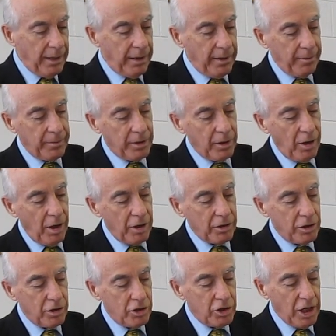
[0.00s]
um,
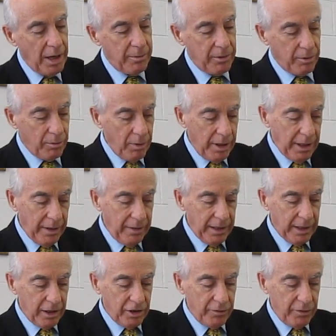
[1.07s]
Colossians chapter 1, I
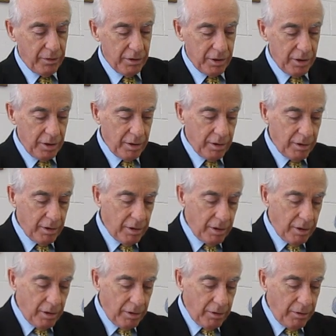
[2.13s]
think it's verse
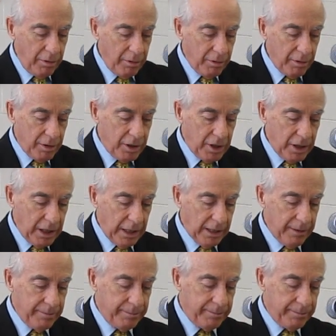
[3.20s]
13.